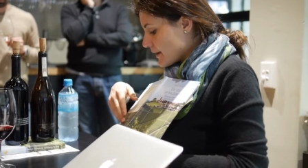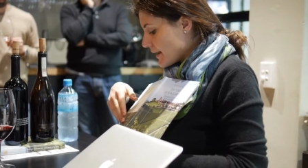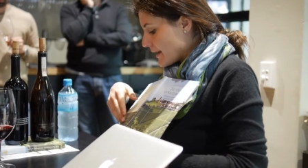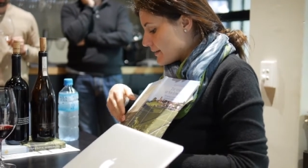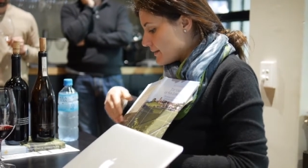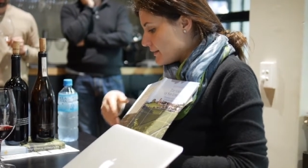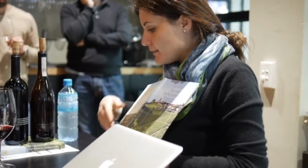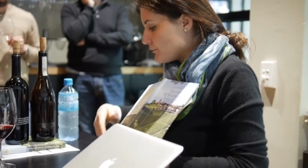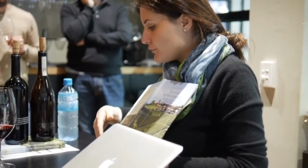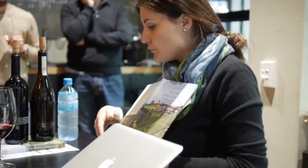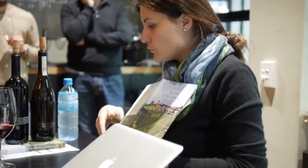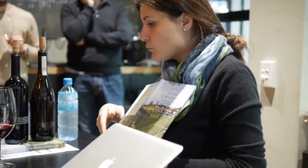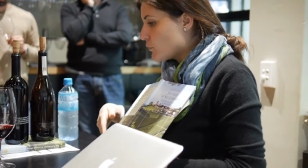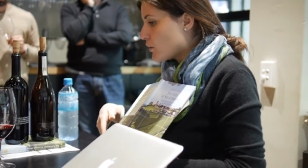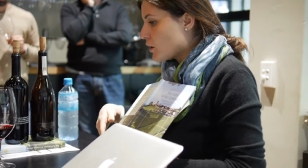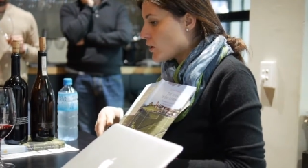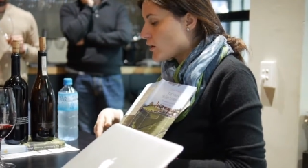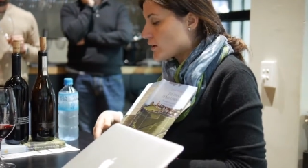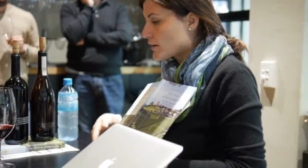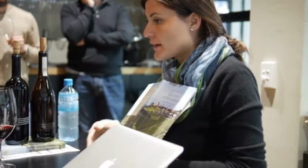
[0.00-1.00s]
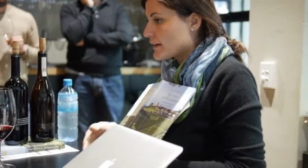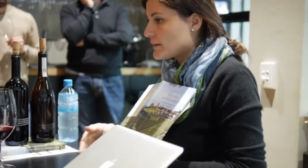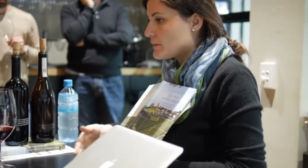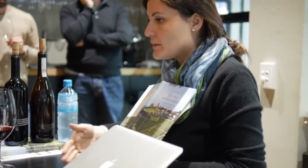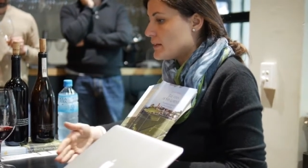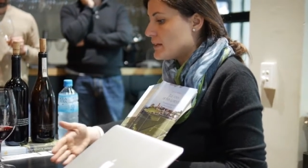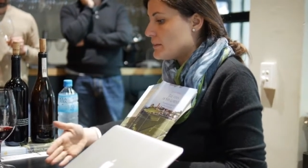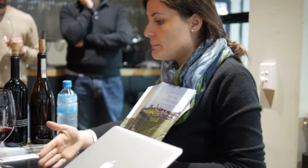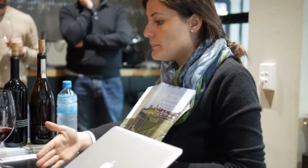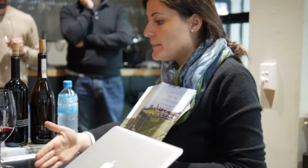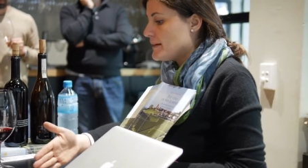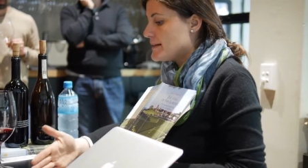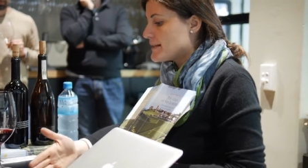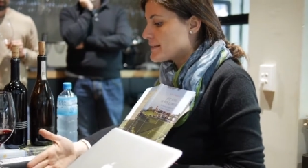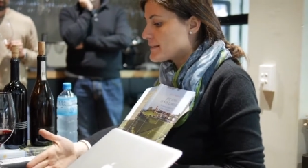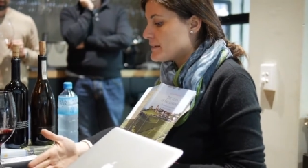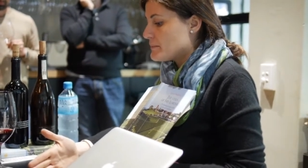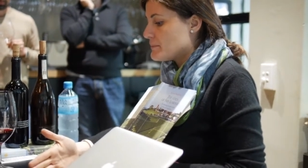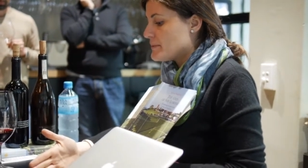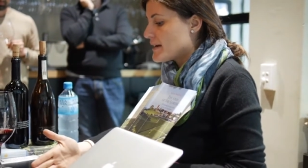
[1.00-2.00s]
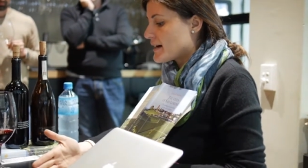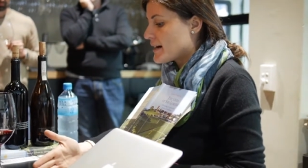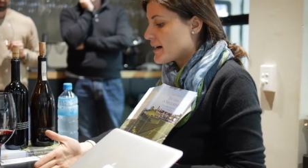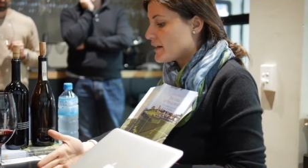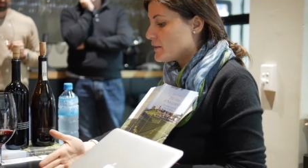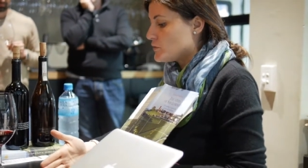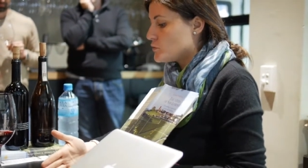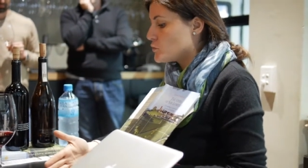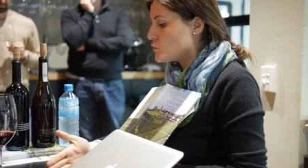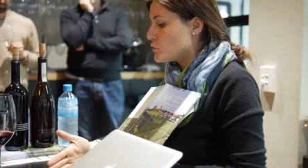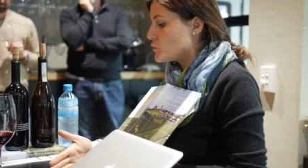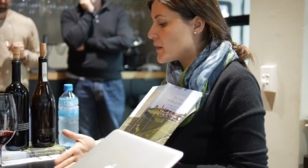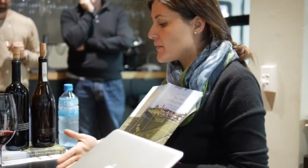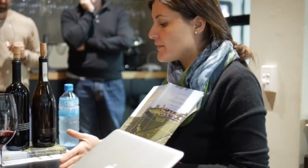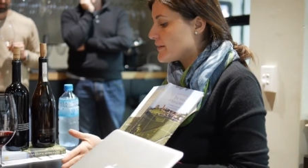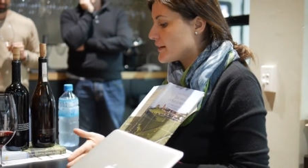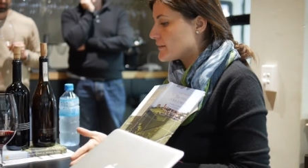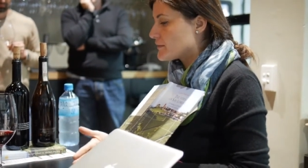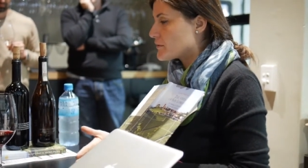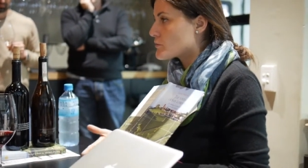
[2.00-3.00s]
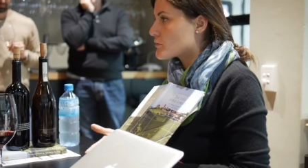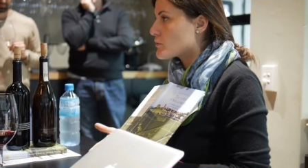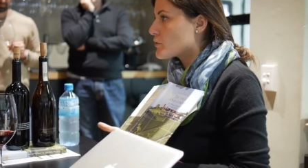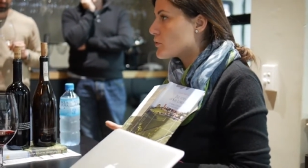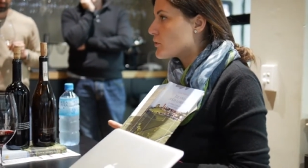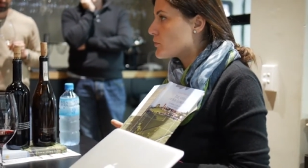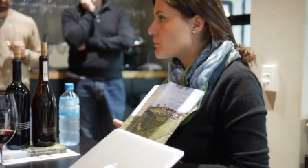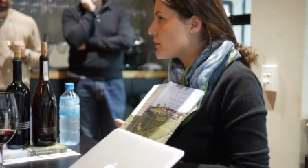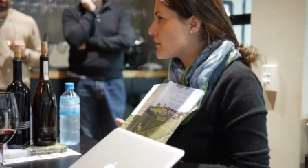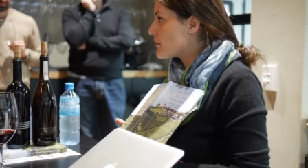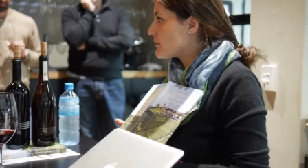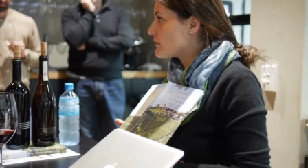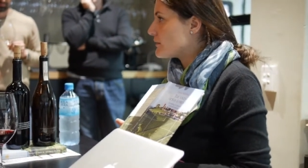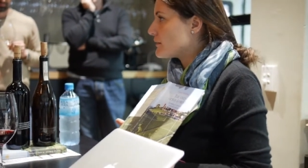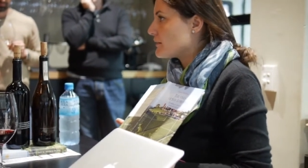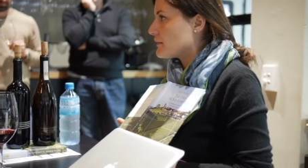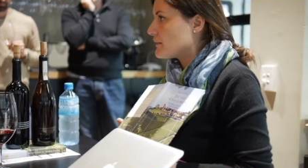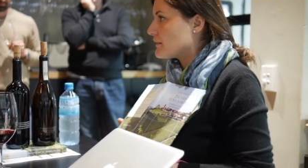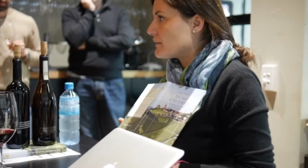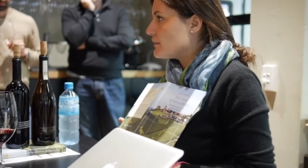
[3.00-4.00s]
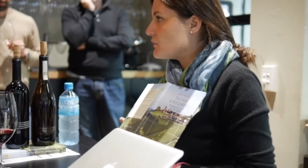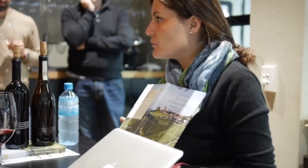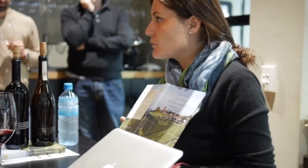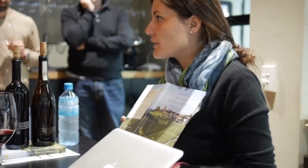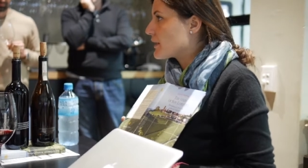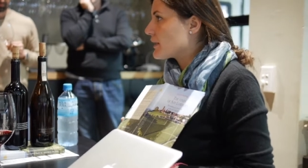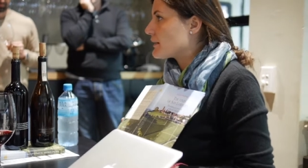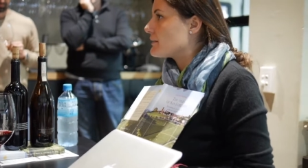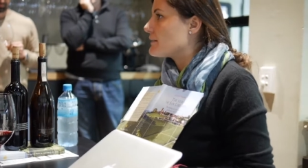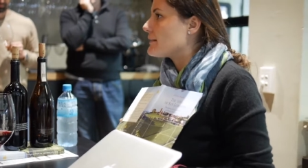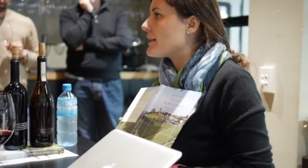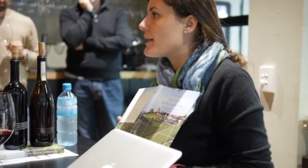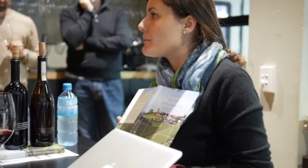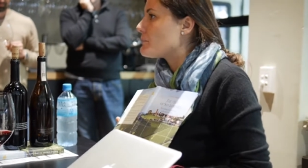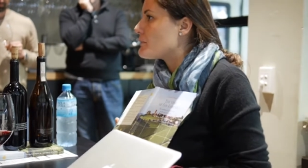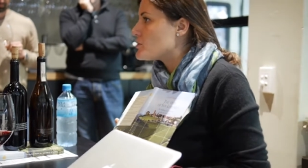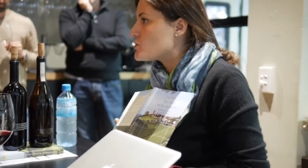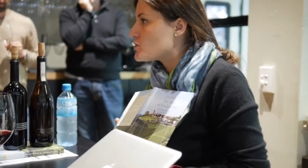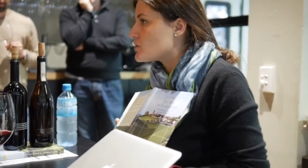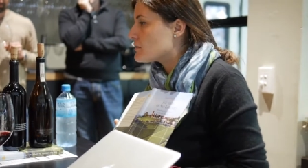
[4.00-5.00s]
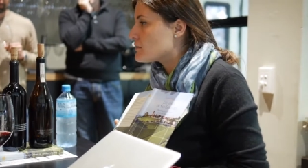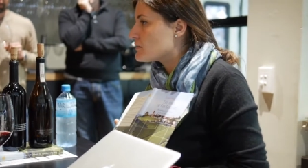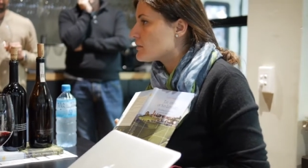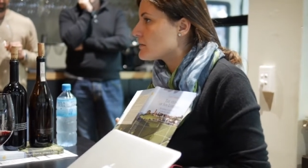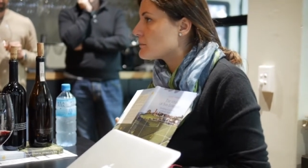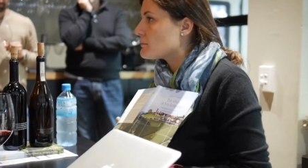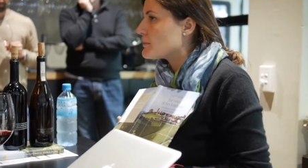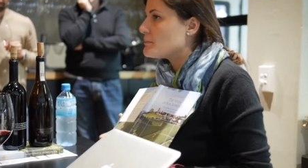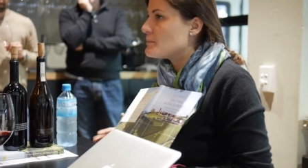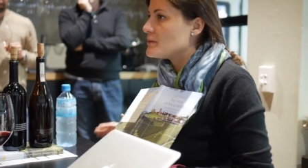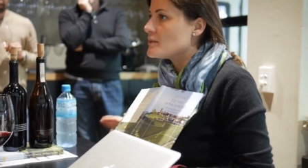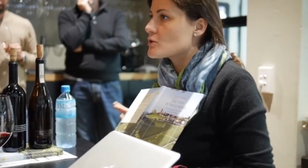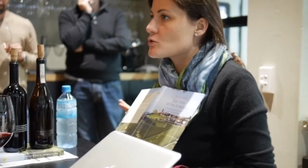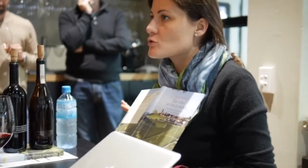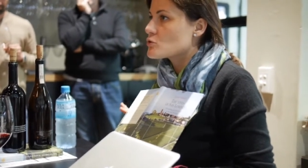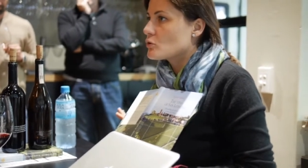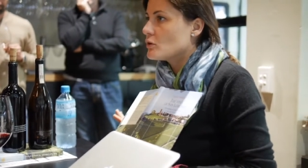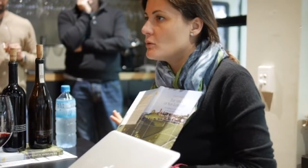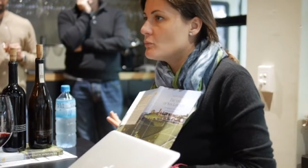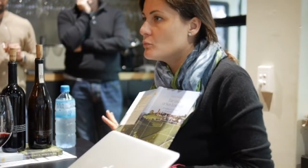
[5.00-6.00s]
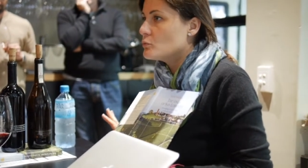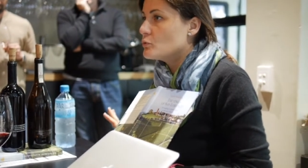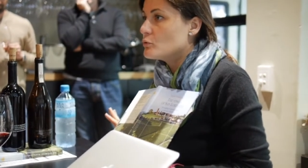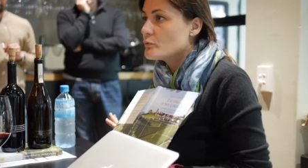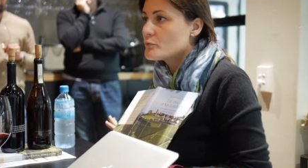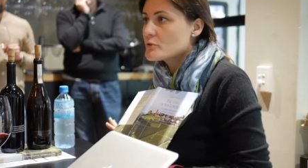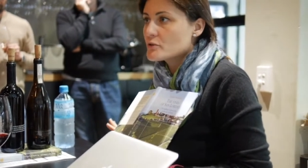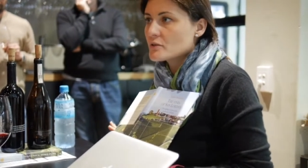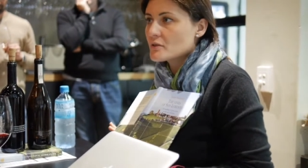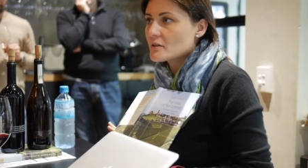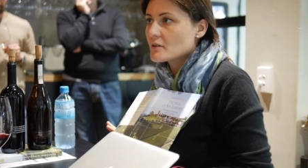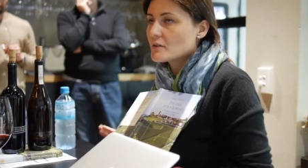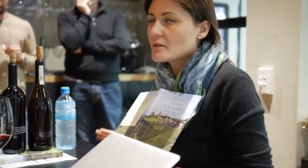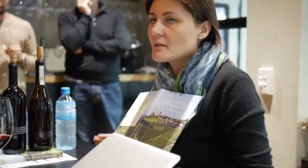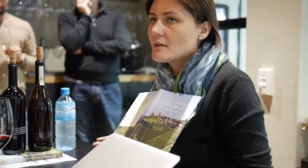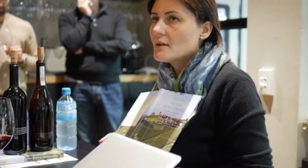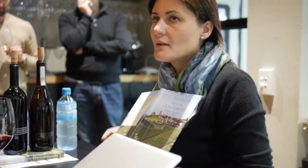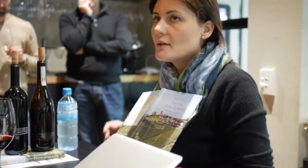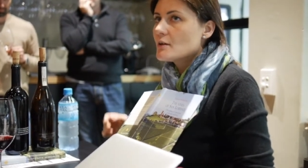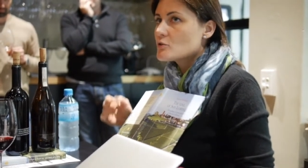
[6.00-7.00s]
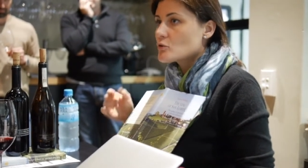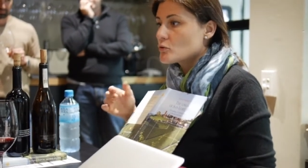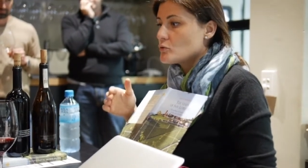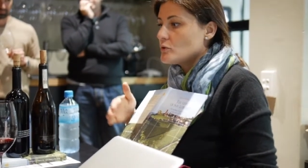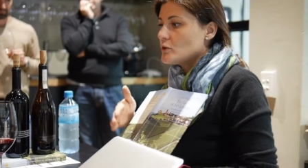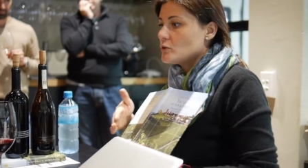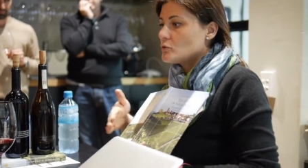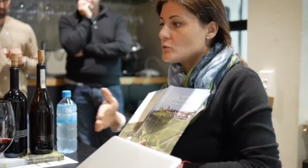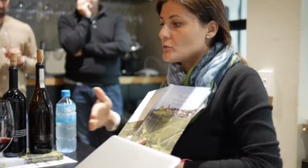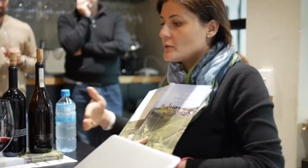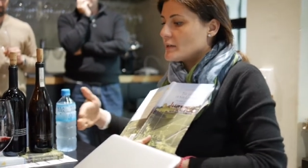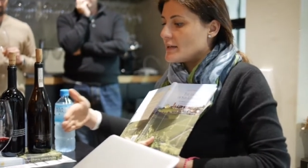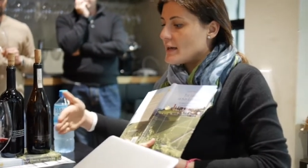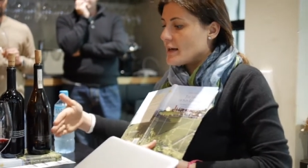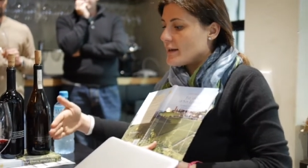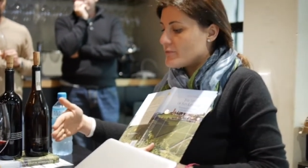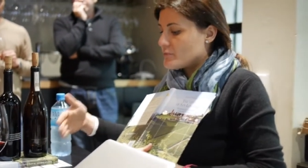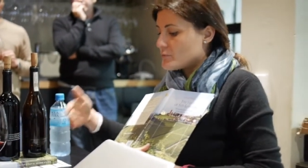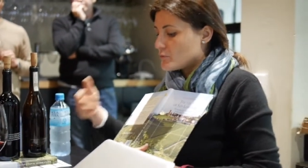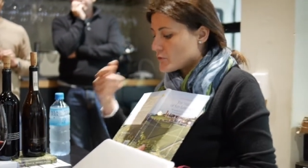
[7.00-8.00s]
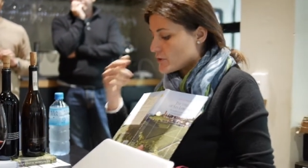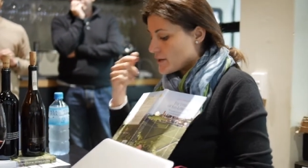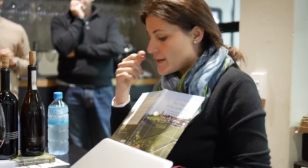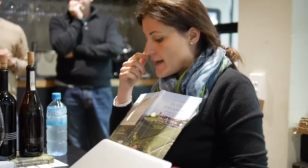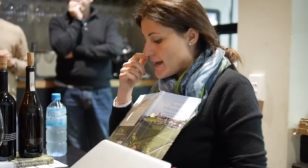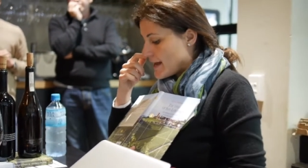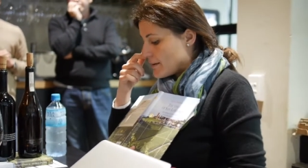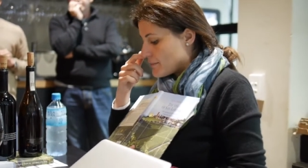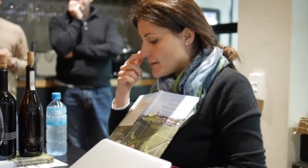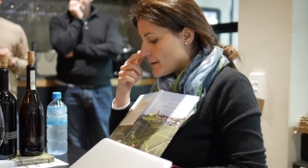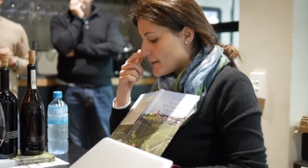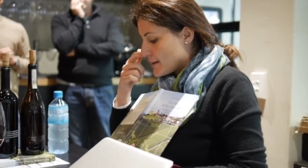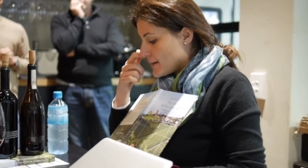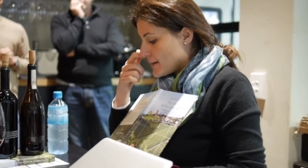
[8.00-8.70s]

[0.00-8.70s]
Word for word: and if you walk and immediately behind you you have another row, uh, you can damage it, uh, maybe the soil moves, uh, so you need to have more game.